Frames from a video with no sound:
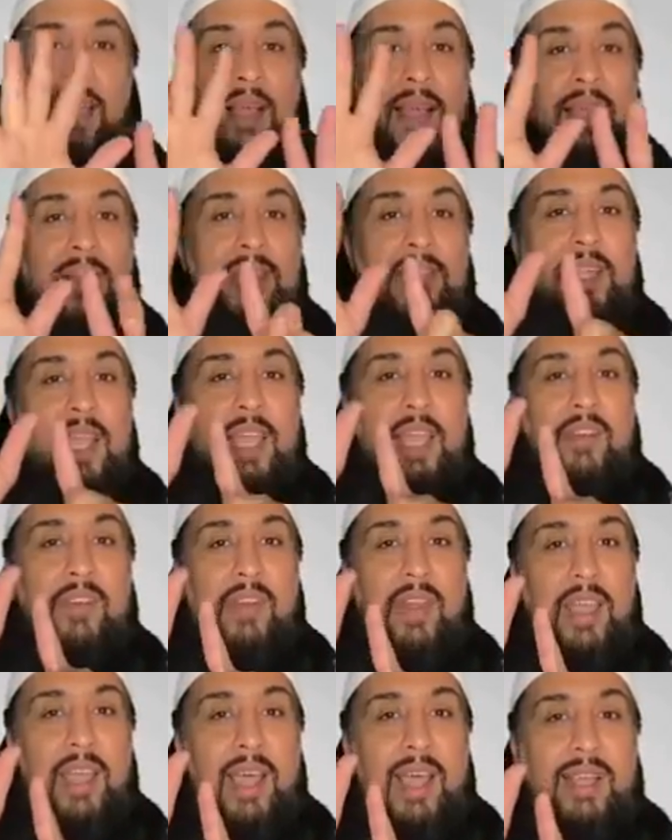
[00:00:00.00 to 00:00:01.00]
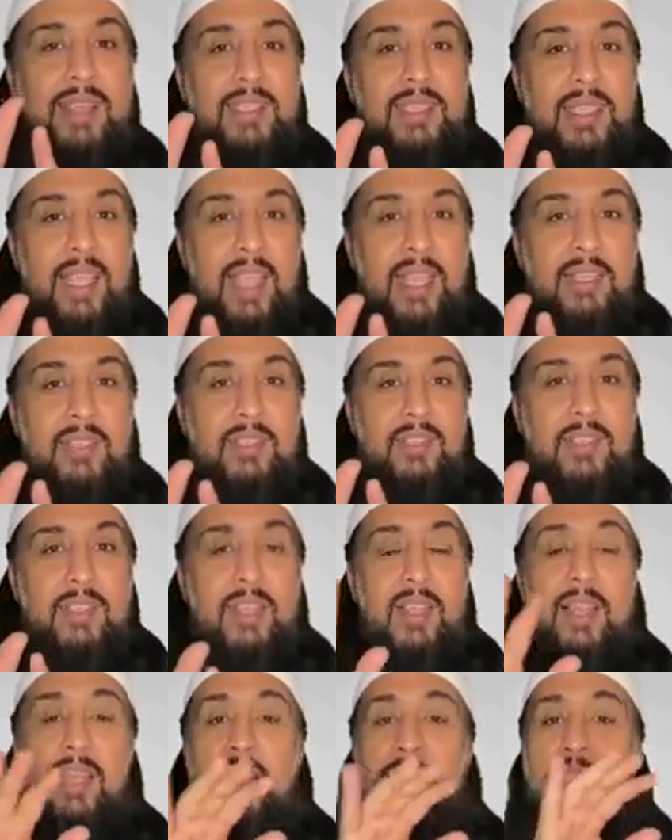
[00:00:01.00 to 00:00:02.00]
Second rak'ah, 6.
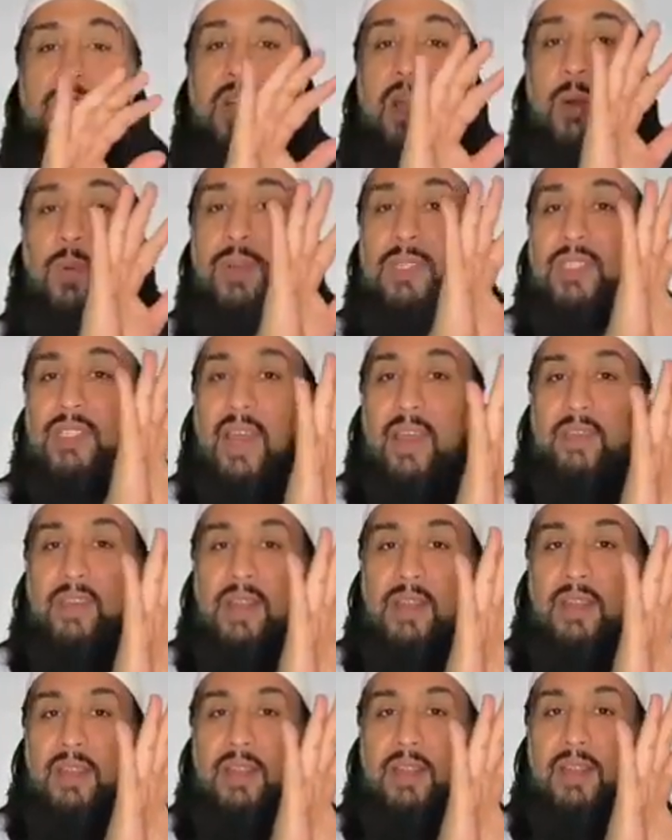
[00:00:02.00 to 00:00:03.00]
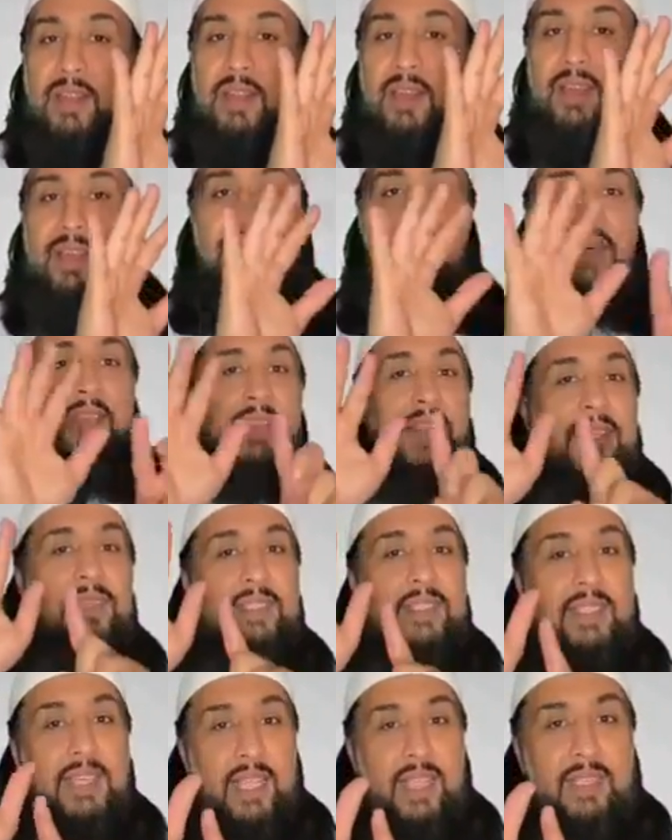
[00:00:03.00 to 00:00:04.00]
Start with 7, then
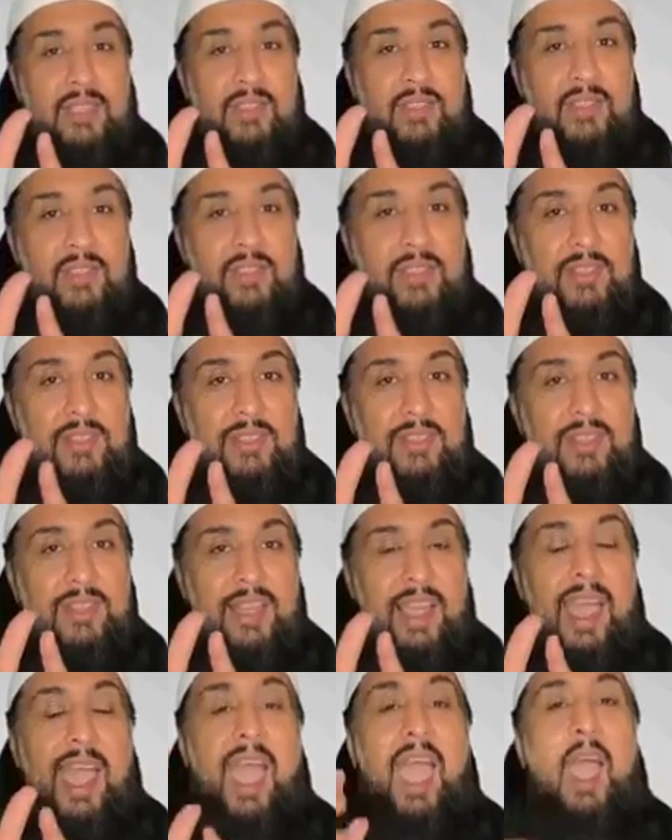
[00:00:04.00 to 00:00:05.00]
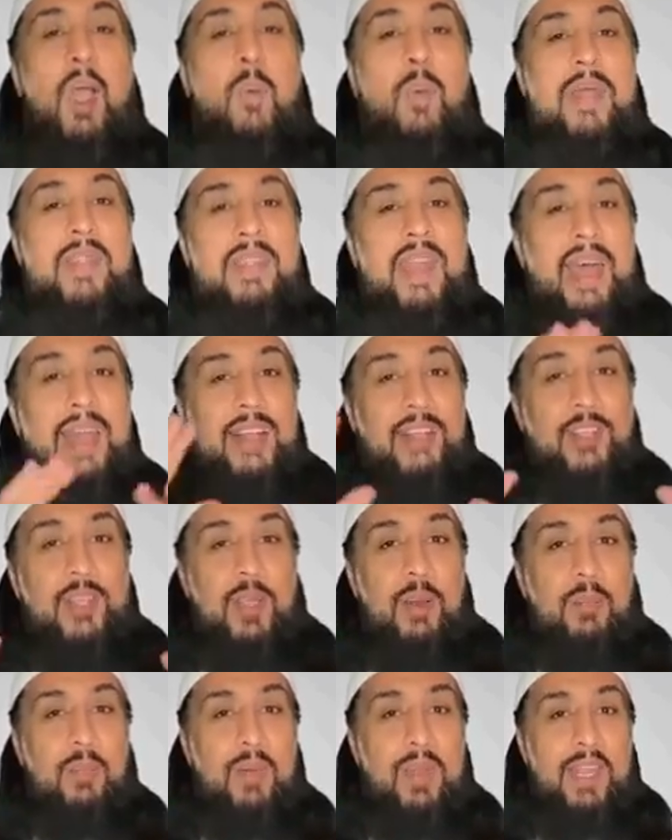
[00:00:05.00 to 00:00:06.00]
6. And when that is
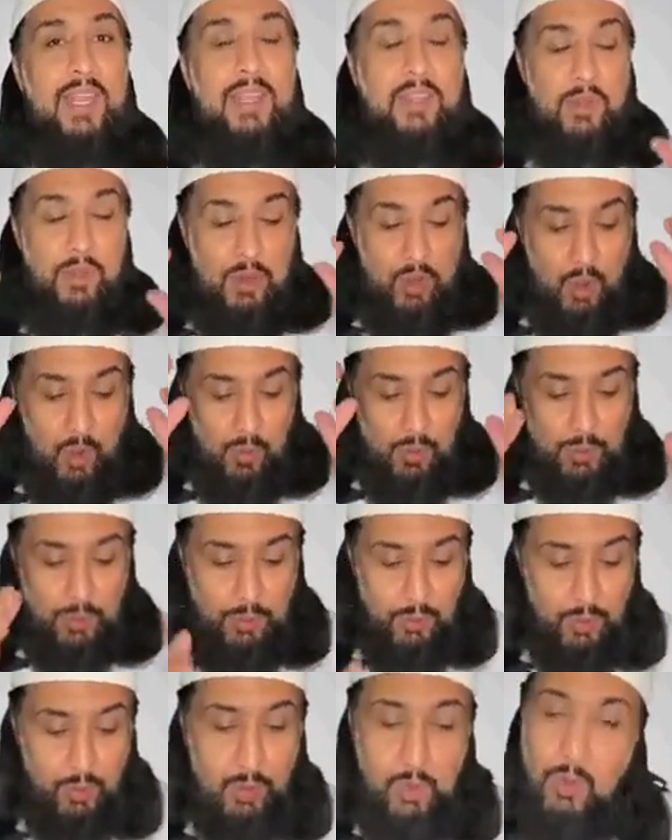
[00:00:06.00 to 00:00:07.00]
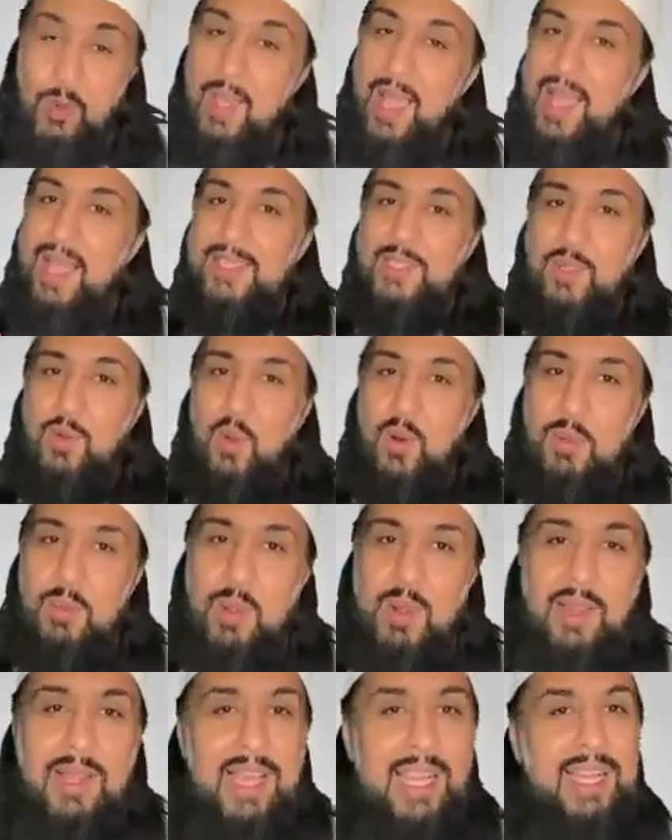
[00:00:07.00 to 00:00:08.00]
complete, you go into ruku as
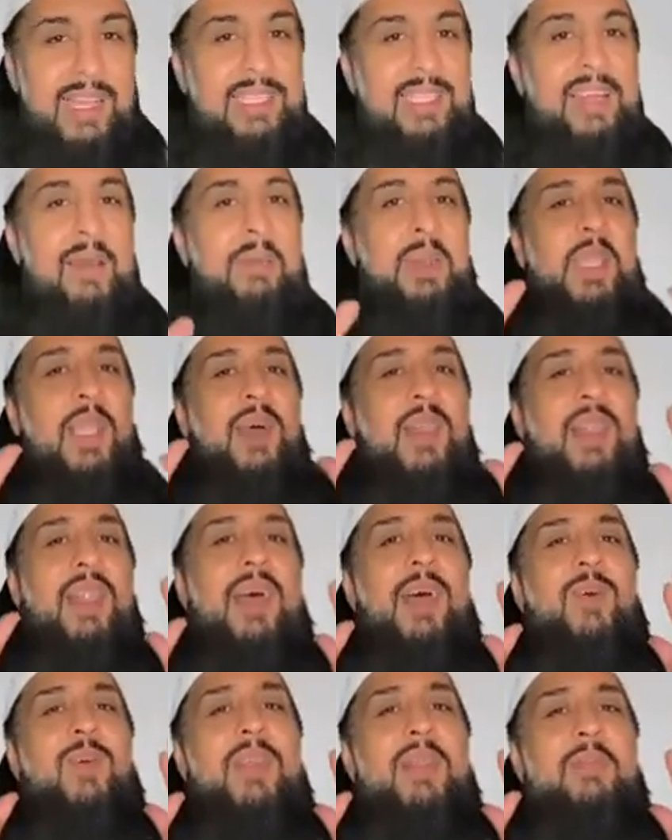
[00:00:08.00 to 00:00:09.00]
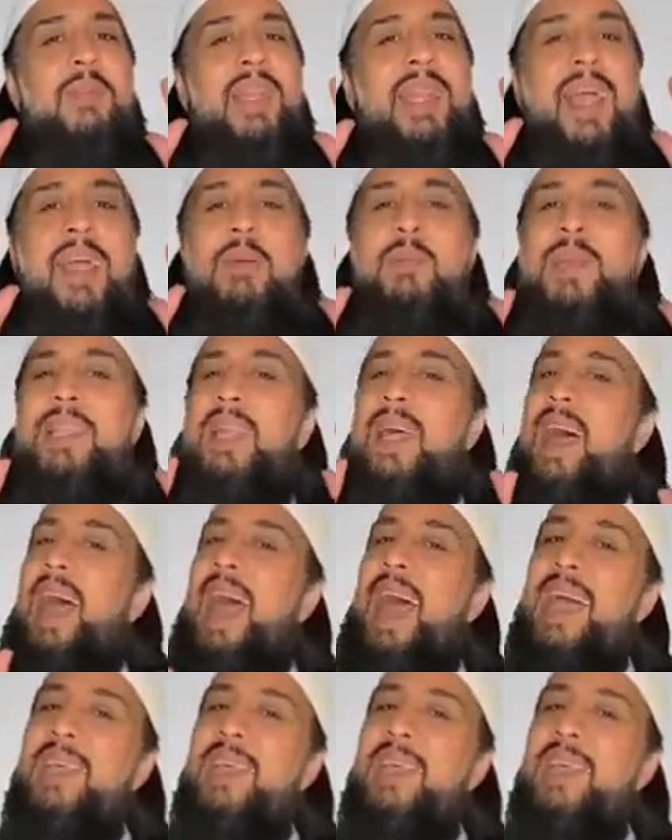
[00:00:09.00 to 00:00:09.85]
normal. Sami Allahu liman hamida as